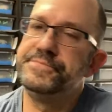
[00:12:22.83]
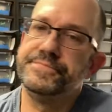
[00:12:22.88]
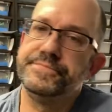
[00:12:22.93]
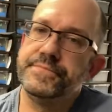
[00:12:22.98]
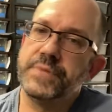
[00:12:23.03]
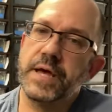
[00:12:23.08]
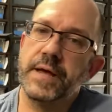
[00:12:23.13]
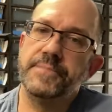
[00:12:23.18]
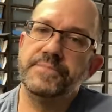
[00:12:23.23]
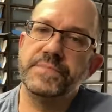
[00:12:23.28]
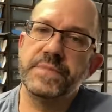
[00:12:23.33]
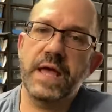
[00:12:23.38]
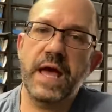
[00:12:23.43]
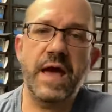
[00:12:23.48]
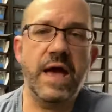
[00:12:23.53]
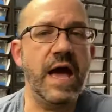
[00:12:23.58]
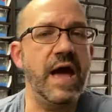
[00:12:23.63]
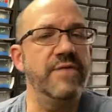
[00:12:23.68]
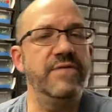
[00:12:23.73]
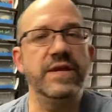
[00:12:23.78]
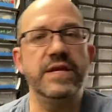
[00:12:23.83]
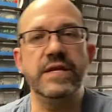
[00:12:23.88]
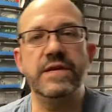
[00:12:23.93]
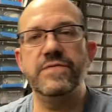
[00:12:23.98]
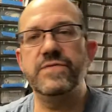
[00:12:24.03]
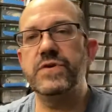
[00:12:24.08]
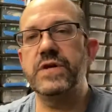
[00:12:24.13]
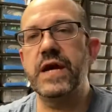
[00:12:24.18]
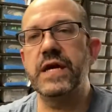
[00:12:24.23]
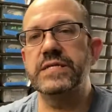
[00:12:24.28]
But have any of
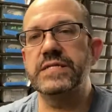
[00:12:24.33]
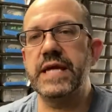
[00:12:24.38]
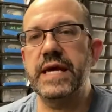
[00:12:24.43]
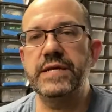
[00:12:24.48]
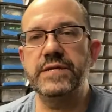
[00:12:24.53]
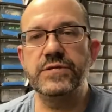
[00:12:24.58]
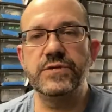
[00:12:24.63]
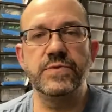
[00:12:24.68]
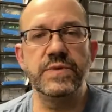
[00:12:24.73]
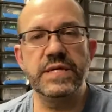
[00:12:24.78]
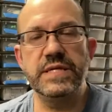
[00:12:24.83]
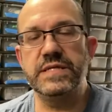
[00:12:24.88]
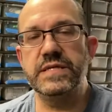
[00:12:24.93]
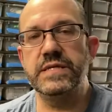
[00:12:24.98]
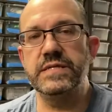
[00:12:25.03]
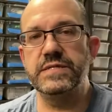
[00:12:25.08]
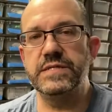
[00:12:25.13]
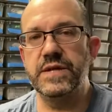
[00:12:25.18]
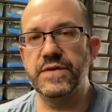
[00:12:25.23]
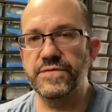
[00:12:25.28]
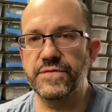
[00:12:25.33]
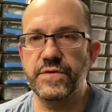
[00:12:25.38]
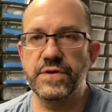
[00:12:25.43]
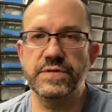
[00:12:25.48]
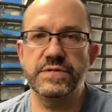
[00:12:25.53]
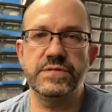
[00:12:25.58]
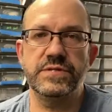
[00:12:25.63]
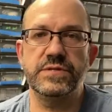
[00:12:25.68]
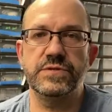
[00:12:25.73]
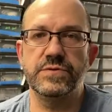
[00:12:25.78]
you guys had to do anything
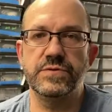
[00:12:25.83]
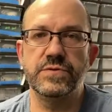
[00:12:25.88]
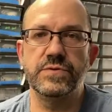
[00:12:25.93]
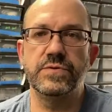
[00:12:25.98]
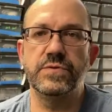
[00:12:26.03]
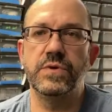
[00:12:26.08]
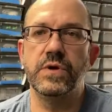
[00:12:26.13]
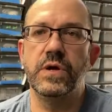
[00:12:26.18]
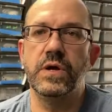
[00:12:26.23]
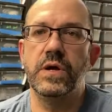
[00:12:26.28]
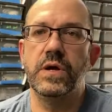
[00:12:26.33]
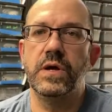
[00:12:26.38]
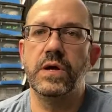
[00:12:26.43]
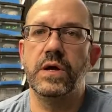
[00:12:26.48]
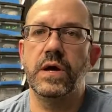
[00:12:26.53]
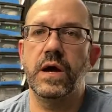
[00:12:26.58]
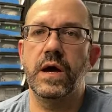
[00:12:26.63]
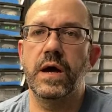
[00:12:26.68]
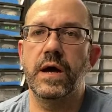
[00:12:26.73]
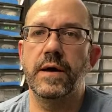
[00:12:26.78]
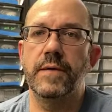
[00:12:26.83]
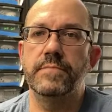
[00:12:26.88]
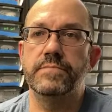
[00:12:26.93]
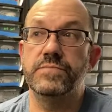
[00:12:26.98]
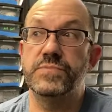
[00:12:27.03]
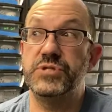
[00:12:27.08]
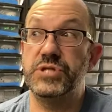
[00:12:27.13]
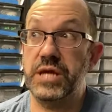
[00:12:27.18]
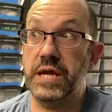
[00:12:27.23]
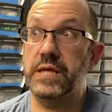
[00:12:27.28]
different to
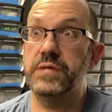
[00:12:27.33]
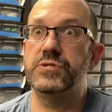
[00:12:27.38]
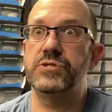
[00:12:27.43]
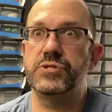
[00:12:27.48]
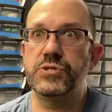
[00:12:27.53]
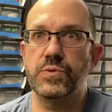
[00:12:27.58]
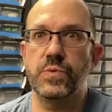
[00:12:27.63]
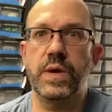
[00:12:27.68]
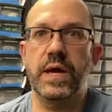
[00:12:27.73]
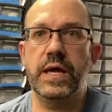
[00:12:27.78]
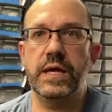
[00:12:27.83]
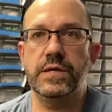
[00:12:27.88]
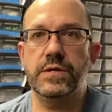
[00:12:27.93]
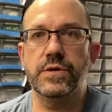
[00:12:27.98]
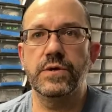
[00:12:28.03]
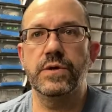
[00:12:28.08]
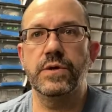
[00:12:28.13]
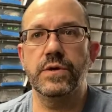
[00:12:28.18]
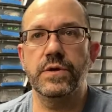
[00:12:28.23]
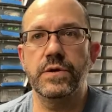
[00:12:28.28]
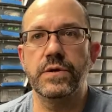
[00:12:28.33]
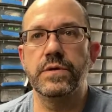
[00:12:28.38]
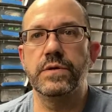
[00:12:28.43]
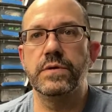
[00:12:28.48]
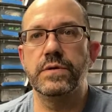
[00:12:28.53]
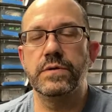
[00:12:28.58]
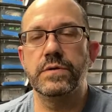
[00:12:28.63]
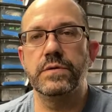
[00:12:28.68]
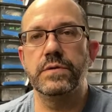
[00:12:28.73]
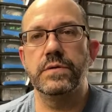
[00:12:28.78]
change the way you're
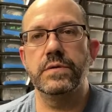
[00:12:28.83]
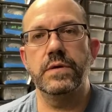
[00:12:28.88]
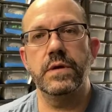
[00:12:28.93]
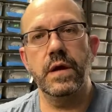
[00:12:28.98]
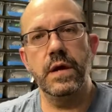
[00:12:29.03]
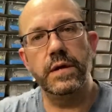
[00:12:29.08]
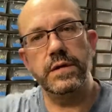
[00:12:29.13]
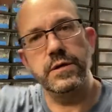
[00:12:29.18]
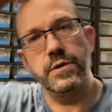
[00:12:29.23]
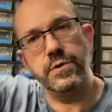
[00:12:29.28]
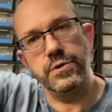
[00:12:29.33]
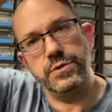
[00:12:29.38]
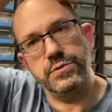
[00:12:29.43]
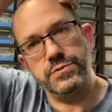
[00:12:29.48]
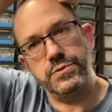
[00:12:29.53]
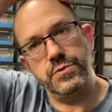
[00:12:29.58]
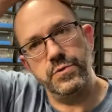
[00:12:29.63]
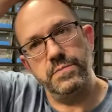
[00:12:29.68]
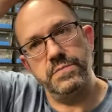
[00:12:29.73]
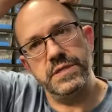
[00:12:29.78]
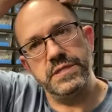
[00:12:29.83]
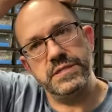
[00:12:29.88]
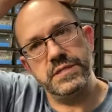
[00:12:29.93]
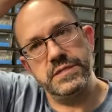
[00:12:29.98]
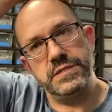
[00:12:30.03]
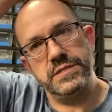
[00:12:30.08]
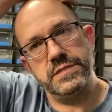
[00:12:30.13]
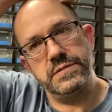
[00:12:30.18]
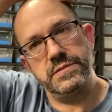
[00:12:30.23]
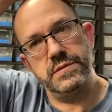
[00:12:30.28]
doing
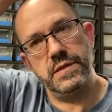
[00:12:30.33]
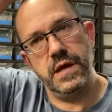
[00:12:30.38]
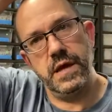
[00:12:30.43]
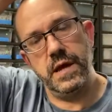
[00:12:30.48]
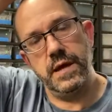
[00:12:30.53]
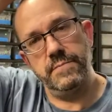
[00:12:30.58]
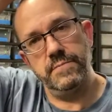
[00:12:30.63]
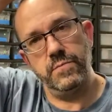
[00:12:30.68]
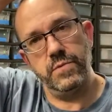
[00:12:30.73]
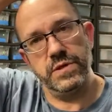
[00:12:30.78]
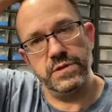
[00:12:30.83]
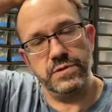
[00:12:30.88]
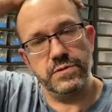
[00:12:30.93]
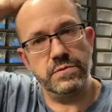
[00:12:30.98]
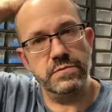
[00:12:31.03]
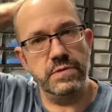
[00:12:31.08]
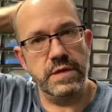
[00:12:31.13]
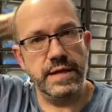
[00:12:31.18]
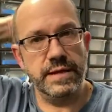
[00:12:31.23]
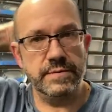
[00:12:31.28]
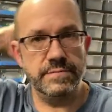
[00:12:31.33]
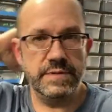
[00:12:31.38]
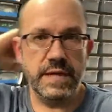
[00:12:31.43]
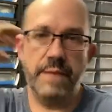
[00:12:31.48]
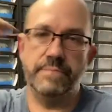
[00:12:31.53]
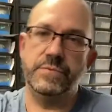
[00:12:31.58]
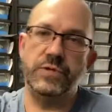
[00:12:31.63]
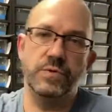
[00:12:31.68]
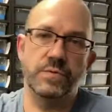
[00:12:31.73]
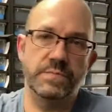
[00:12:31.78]
business, with, like,
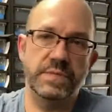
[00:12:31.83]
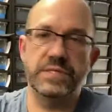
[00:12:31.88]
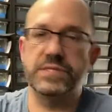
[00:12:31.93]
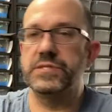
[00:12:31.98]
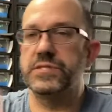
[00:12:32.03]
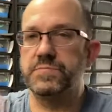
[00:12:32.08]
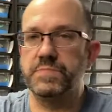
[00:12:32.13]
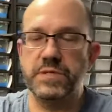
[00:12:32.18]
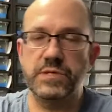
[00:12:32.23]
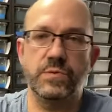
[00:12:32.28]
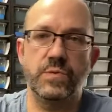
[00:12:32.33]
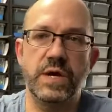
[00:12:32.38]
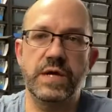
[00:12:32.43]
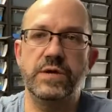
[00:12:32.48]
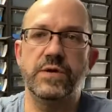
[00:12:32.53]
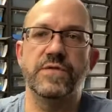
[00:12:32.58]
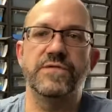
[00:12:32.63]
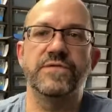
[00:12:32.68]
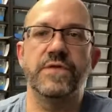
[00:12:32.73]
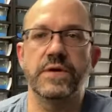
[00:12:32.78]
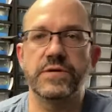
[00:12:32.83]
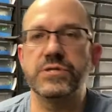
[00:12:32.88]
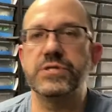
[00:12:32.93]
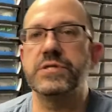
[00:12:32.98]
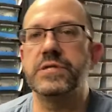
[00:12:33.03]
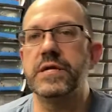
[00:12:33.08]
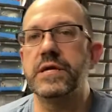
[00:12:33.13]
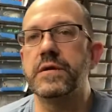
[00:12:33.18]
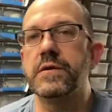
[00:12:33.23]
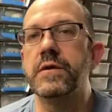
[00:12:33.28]
not doing business, but the way you're
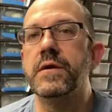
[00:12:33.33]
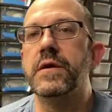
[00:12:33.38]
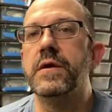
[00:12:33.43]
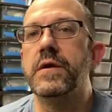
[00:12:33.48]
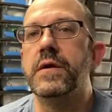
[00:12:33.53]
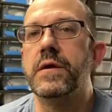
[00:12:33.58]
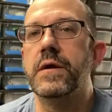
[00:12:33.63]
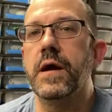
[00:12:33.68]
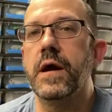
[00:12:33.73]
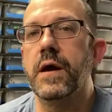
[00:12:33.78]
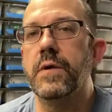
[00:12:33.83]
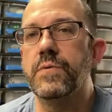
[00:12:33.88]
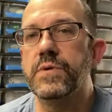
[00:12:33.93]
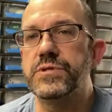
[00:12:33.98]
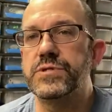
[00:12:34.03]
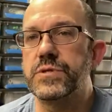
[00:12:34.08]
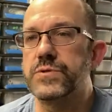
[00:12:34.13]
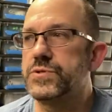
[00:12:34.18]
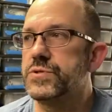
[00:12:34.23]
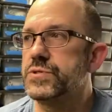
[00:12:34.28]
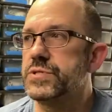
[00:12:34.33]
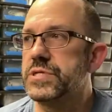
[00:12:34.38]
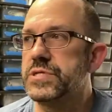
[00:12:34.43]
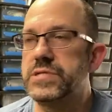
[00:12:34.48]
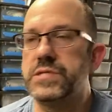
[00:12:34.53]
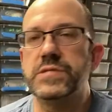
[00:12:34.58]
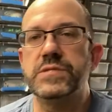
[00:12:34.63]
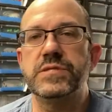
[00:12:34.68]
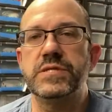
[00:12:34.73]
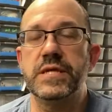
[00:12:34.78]
functioning with social
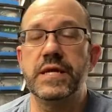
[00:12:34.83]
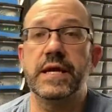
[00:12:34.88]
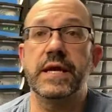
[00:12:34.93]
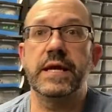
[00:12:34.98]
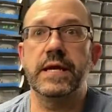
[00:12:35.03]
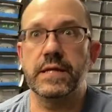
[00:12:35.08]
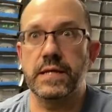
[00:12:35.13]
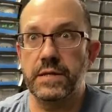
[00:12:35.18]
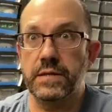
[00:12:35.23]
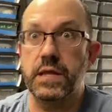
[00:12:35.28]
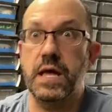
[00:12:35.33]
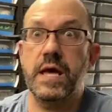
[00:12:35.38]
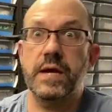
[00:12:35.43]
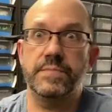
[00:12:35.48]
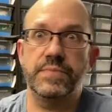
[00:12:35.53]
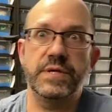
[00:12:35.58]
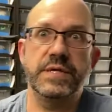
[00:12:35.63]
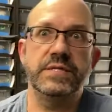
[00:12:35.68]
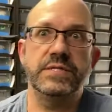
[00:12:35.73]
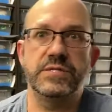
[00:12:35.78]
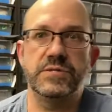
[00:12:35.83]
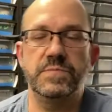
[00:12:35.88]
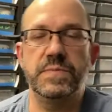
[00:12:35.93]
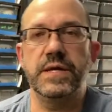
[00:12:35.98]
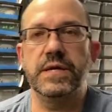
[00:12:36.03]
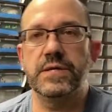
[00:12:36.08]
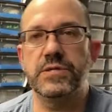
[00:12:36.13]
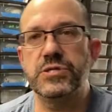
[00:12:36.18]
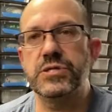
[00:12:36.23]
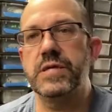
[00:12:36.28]
distancing and a lot of places
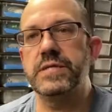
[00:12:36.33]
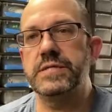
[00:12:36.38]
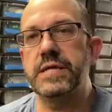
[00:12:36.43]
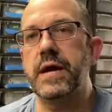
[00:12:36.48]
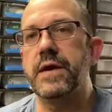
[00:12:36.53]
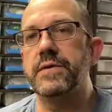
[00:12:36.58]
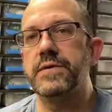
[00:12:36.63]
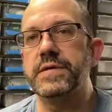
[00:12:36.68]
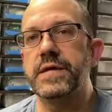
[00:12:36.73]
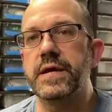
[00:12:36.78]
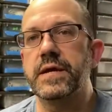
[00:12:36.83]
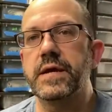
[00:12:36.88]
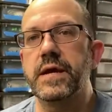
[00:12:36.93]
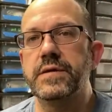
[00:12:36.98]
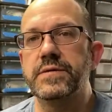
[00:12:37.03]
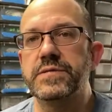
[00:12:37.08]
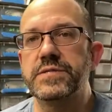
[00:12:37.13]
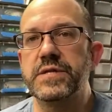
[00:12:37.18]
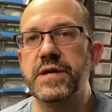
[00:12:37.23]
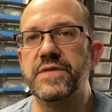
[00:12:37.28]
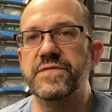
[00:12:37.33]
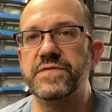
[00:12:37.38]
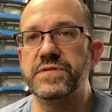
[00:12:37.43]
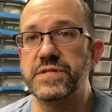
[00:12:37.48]
being shut down and that kind of stuff?